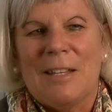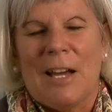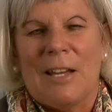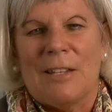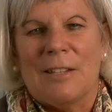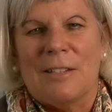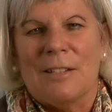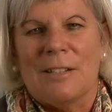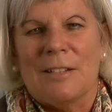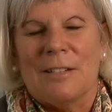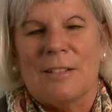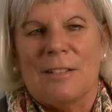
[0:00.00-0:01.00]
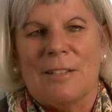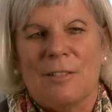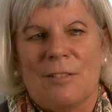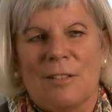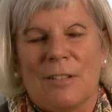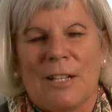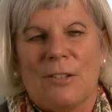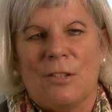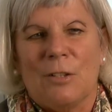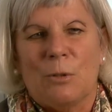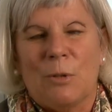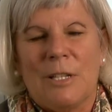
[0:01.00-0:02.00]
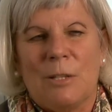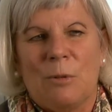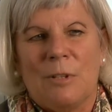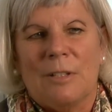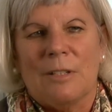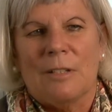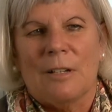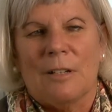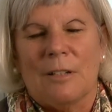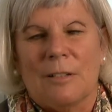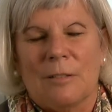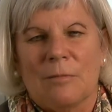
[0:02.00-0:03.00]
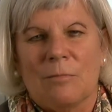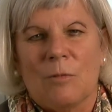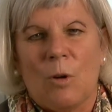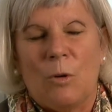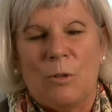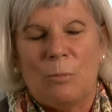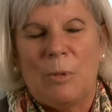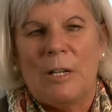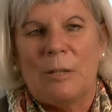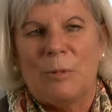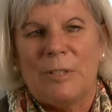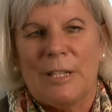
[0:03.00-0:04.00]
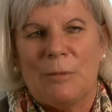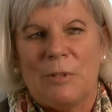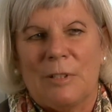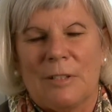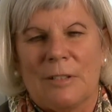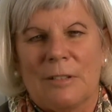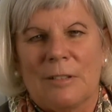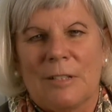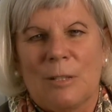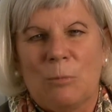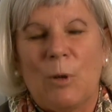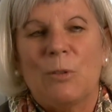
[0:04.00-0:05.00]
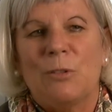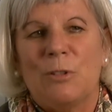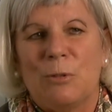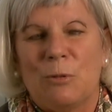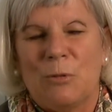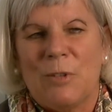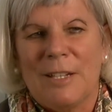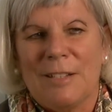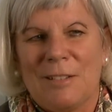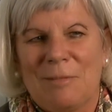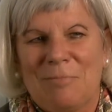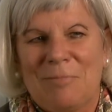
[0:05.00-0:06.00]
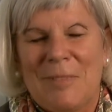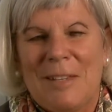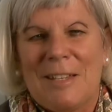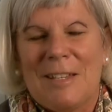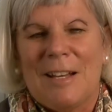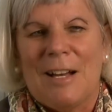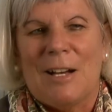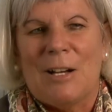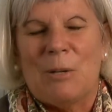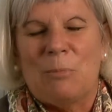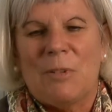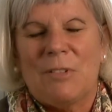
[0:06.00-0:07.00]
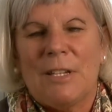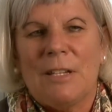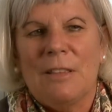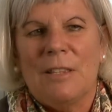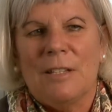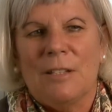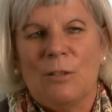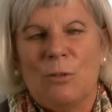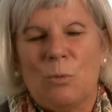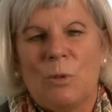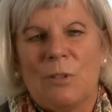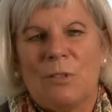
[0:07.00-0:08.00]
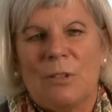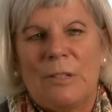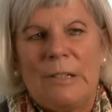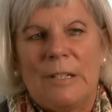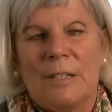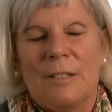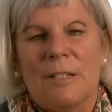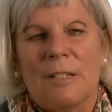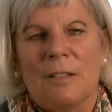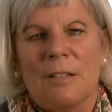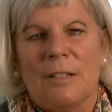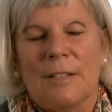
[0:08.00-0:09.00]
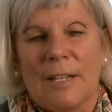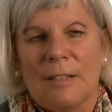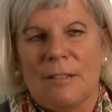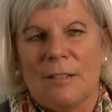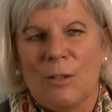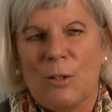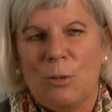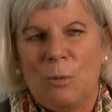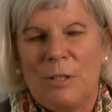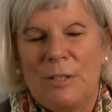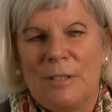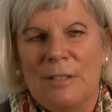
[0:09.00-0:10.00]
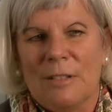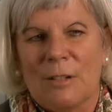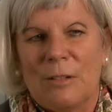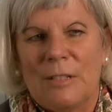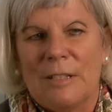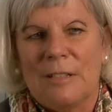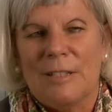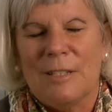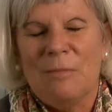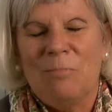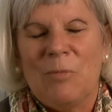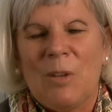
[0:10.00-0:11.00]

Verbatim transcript: And uh, this is actually already within our own department having a positive effect. Um, the second thing is we're circulating the case study that we did on LinkedIn